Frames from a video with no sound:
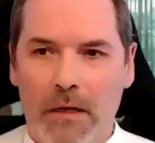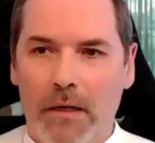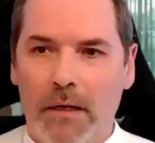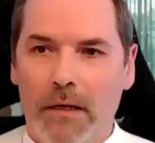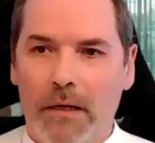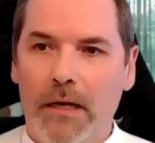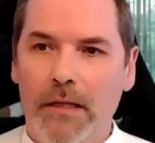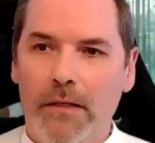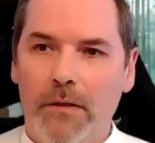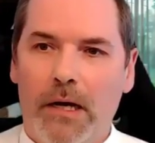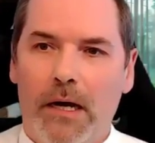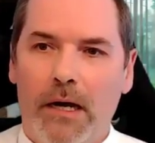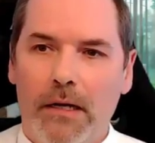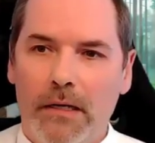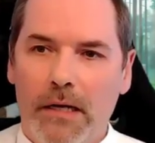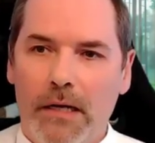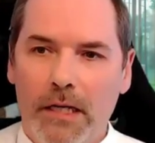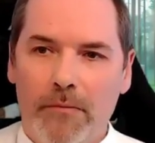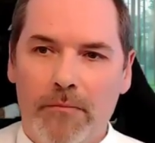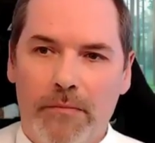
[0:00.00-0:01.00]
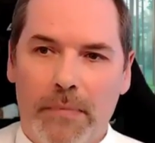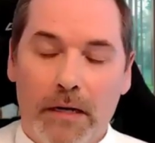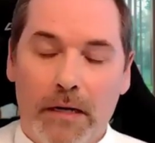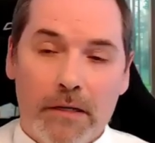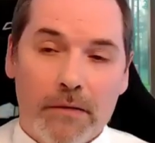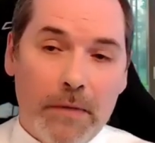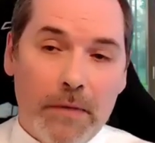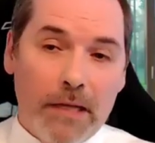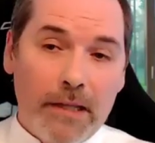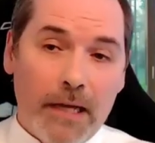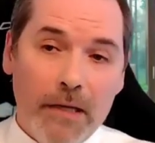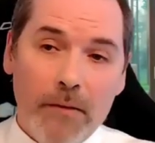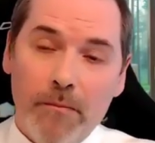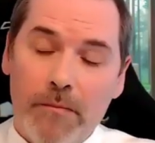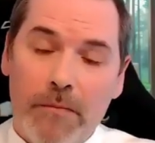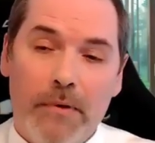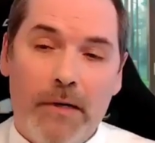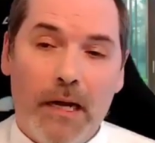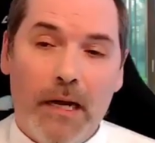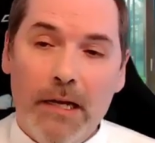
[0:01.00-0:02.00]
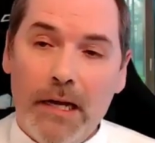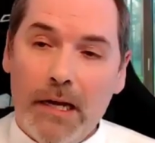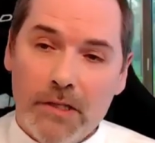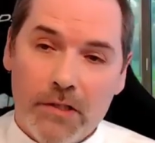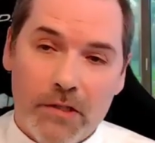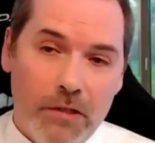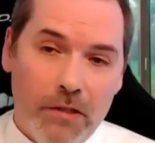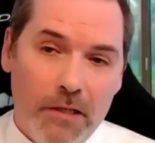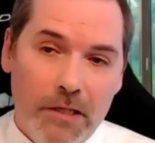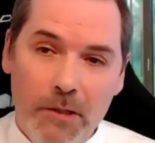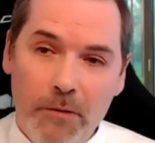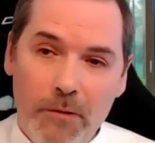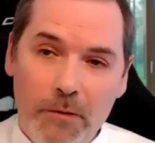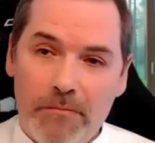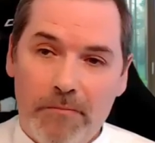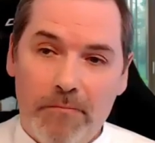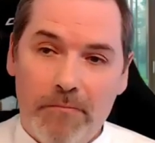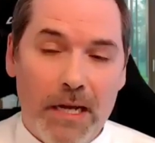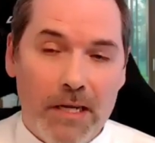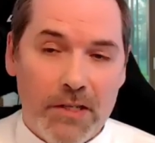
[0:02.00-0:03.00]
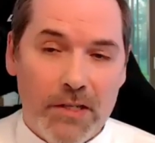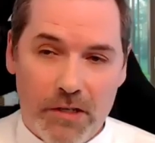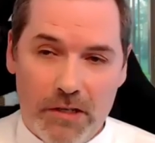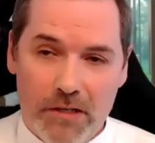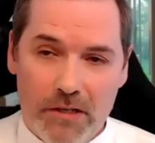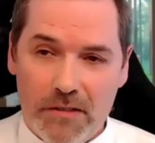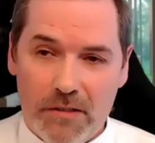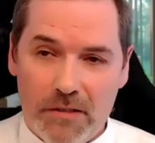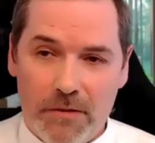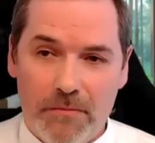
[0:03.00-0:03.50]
and I am back. And I actually measured